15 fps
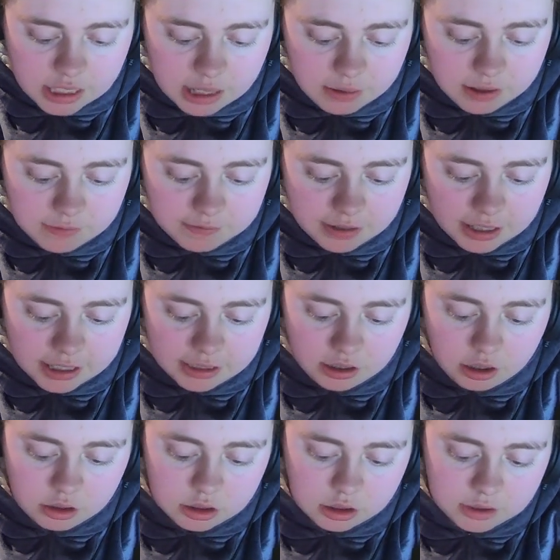That went fine,
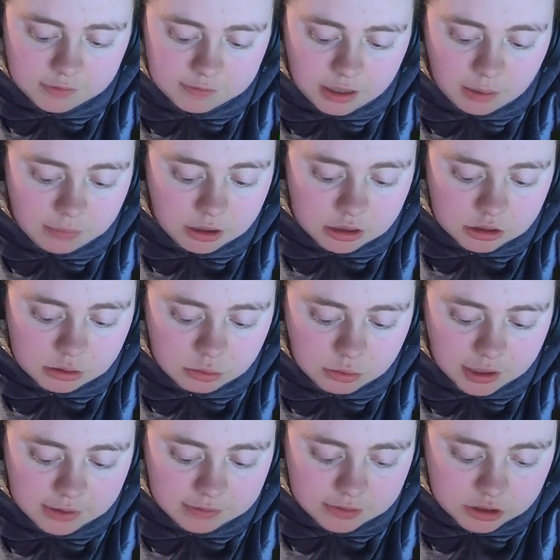although the farmers
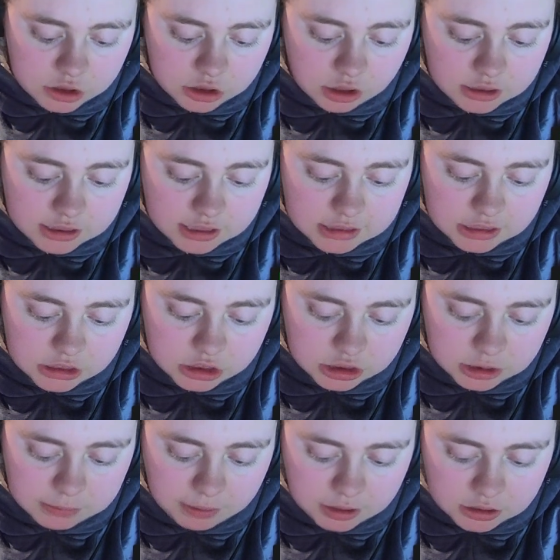with shorter
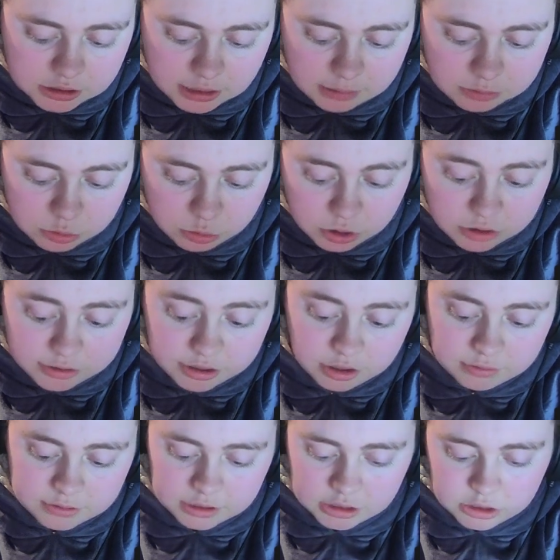attention spans kept wandering
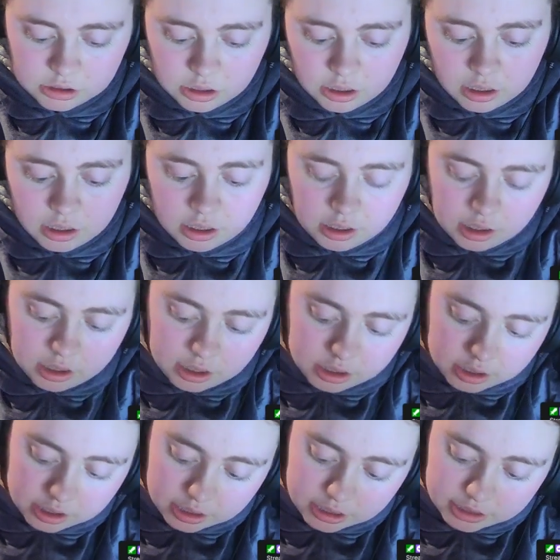off
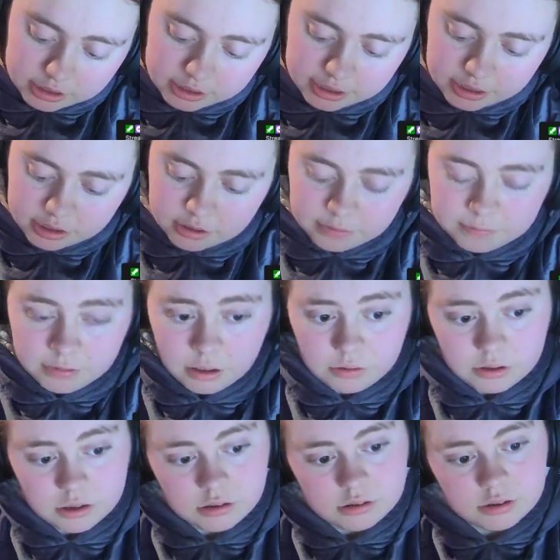to uh, dig
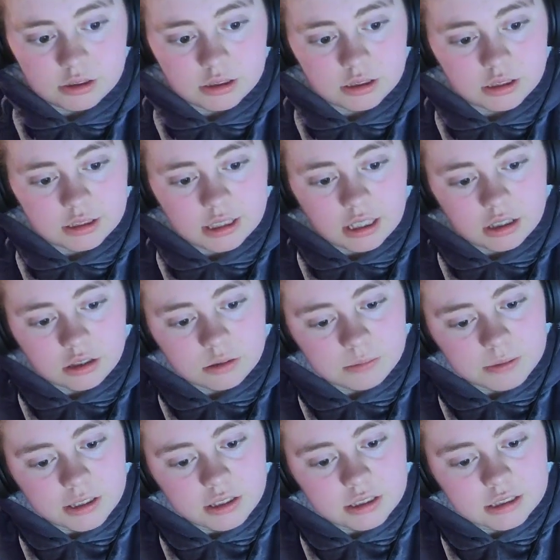furrows that
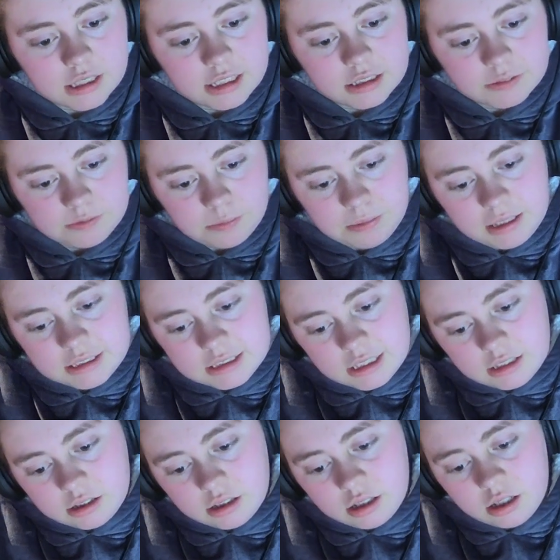could be used later for
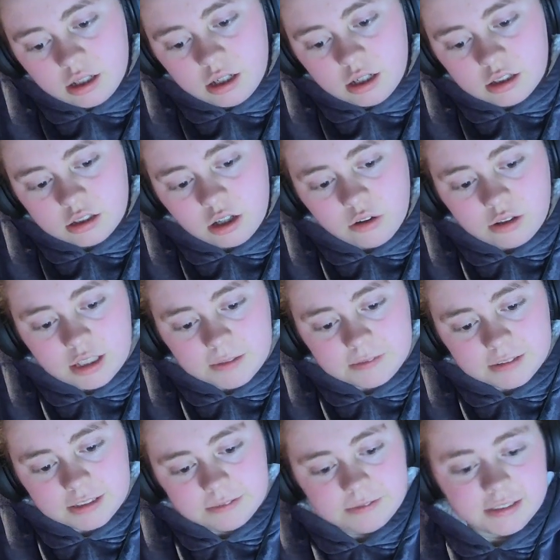planting. Cole
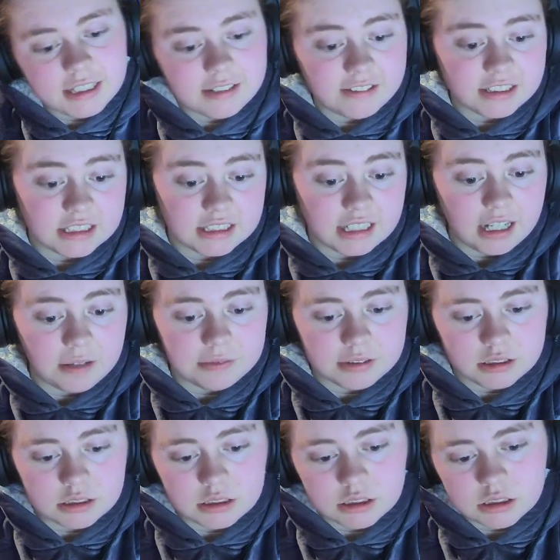cleverly redirected their
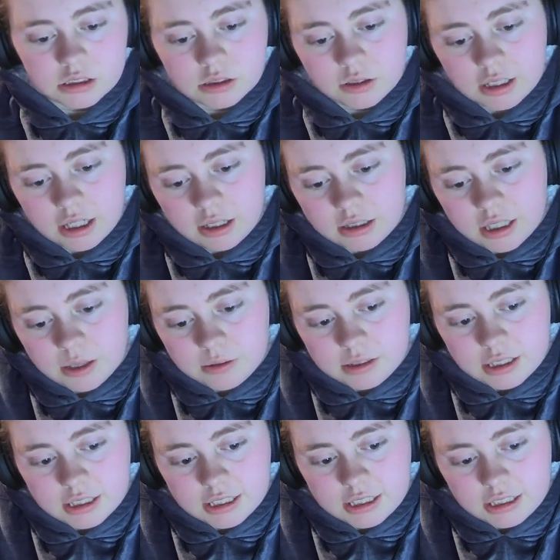efforts so that they were
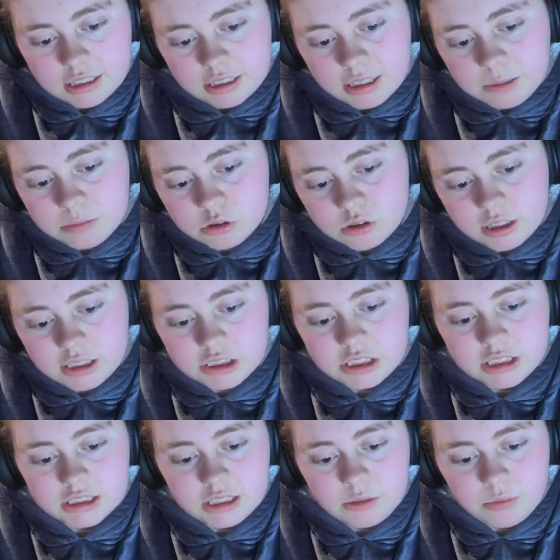digging deep
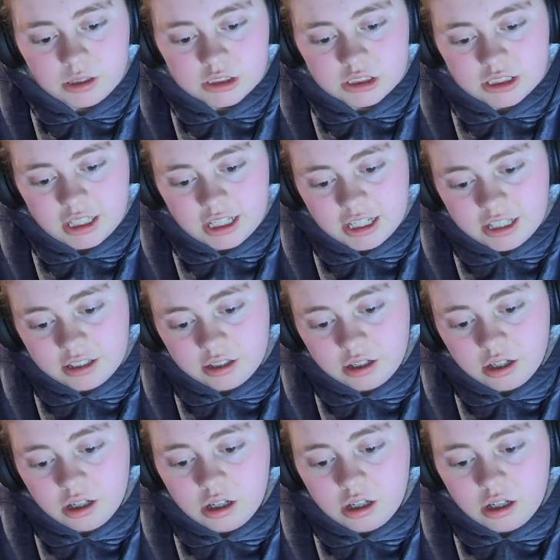trenches in which to hide.